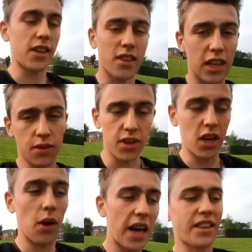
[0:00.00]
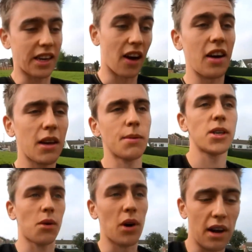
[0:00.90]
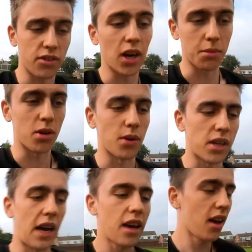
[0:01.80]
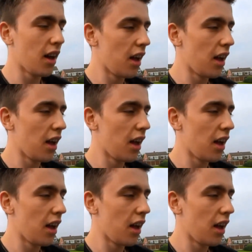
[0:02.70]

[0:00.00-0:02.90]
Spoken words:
yesterday's video last night because I won't have time to do it today.